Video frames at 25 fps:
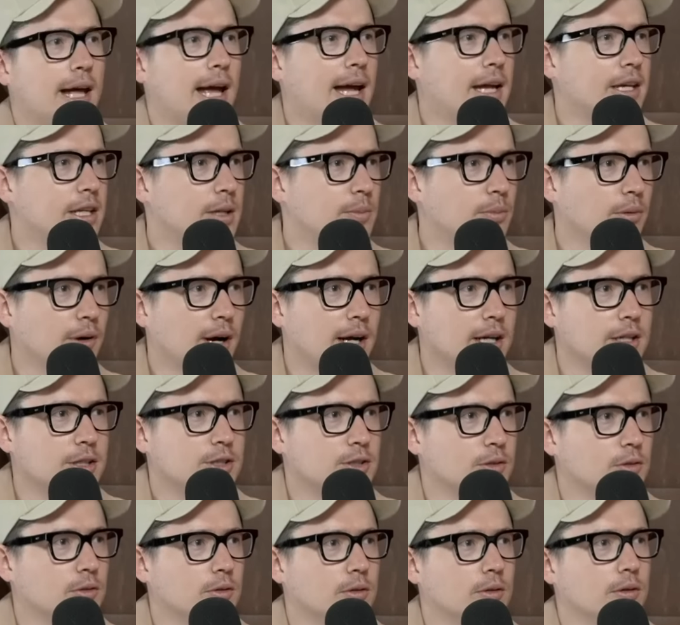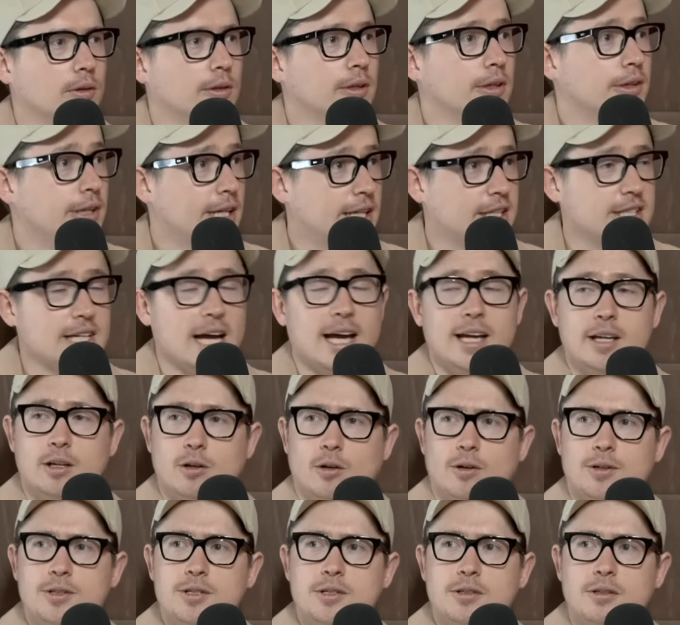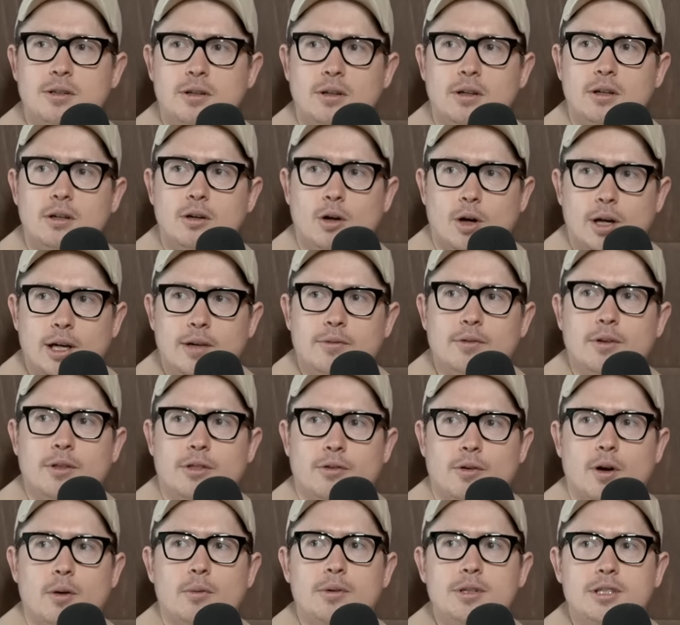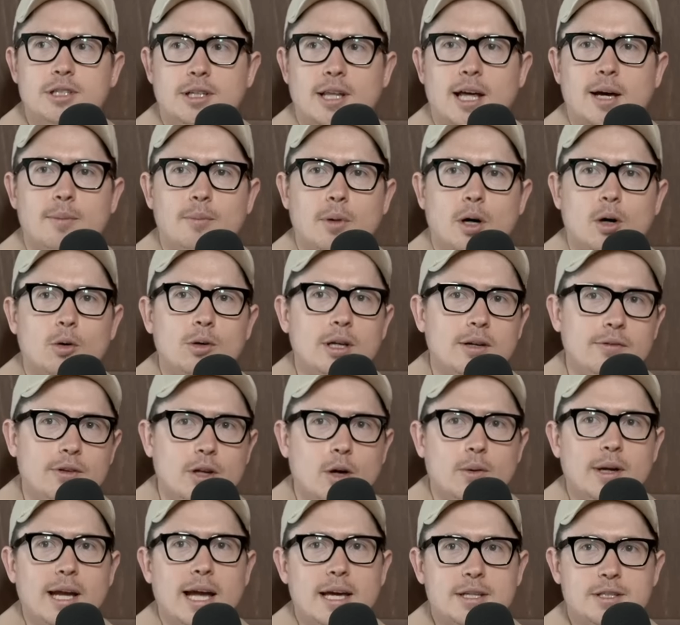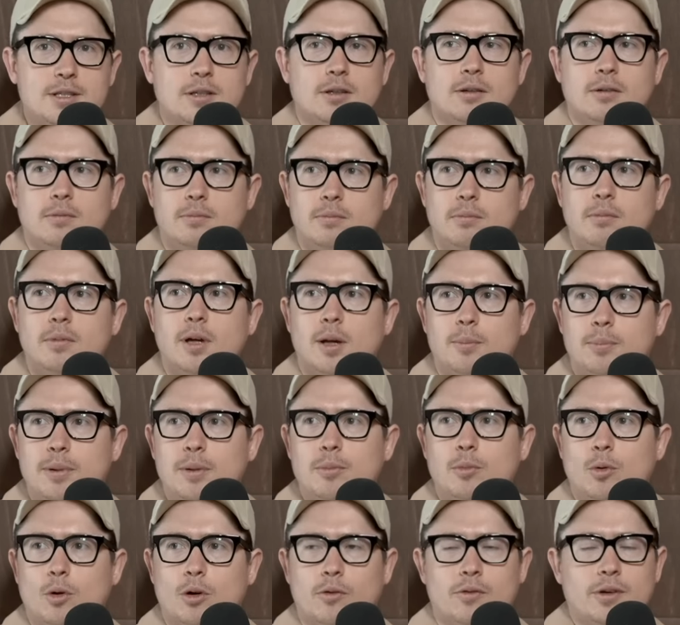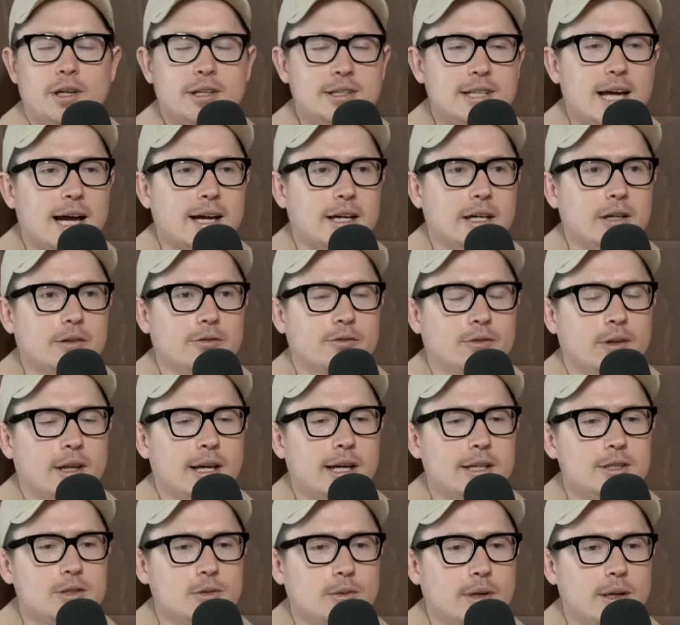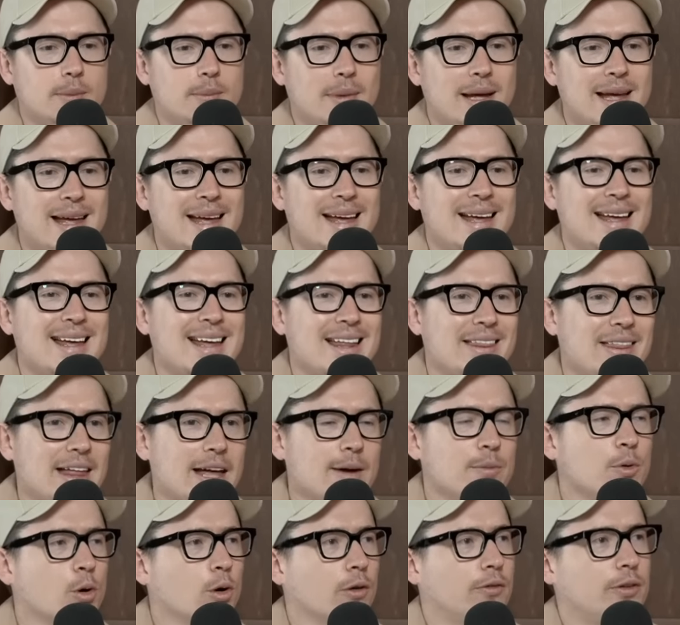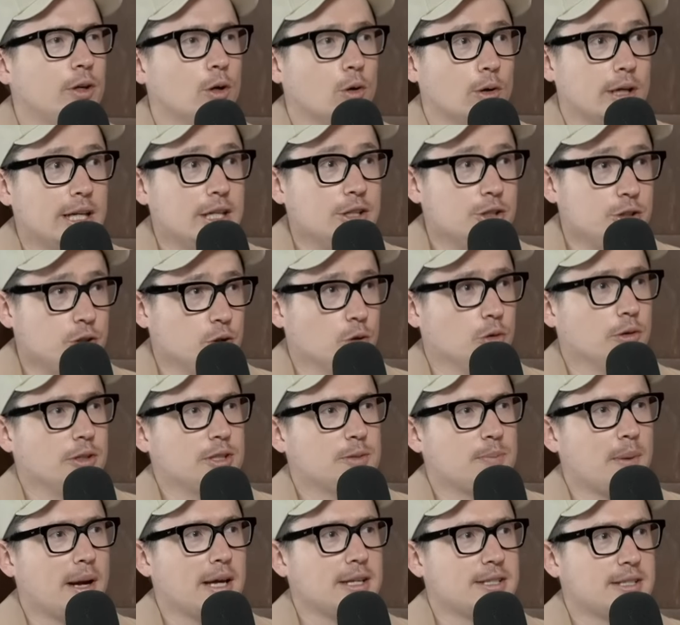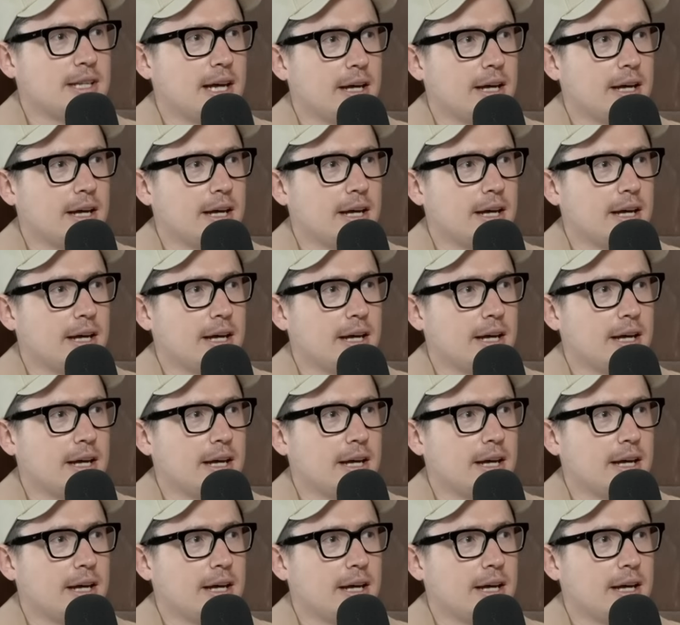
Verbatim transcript: Andy Brayshaw, Nick Daicos. I'd yep. even throw into that mold, even though he has a, a bit more of an attacking flair to him. They're more of your endurance based